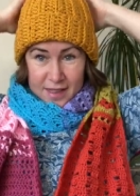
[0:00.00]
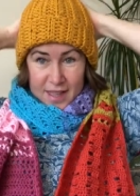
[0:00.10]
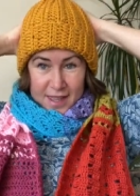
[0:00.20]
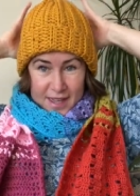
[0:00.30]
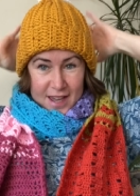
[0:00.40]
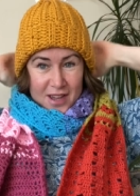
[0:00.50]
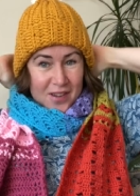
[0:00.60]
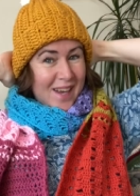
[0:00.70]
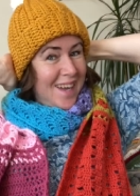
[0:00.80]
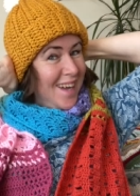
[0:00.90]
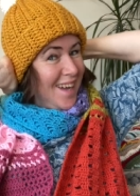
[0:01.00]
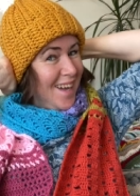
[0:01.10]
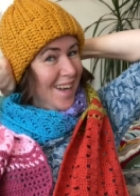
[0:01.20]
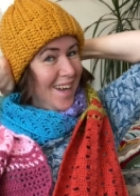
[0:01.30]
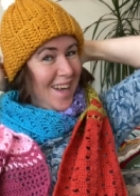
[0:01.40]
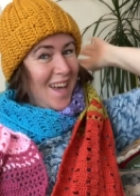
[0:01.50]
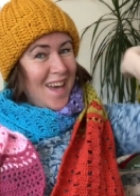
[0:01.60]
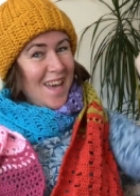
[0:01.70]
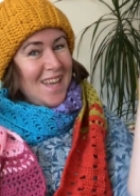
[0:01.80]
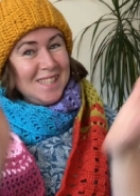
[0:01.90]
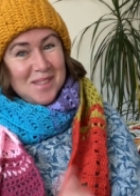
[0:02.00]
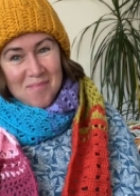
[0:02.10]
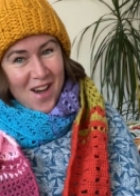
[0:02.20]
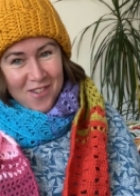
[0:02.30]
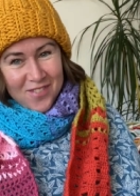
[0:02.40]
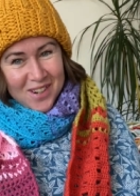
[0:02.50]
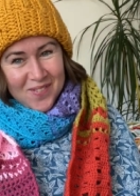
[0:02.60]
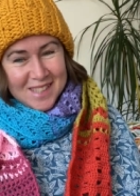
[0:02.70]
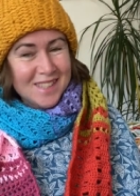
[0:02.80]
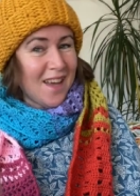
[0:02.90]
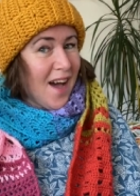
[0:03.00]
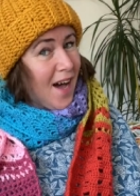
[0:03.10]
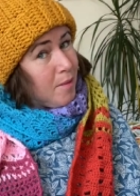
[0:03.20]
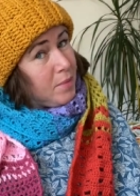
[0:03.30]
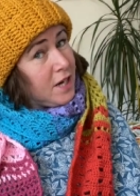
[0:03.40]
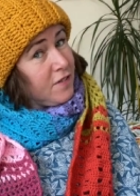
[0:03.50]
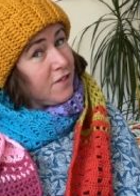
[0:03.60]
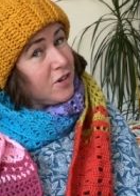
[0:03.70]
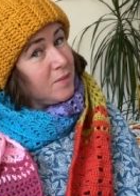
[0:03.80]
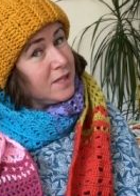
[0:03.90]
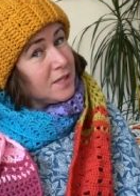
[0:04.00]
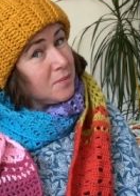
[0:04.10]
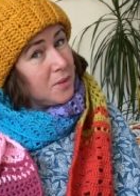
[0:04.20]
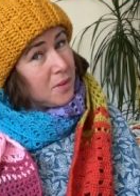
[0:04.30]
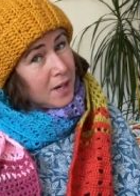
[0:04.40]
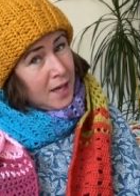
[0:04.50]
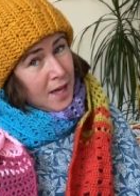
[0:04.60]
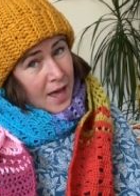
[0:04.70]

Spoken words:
There you go. It's the perfect winter hat, perfect for a winter walk.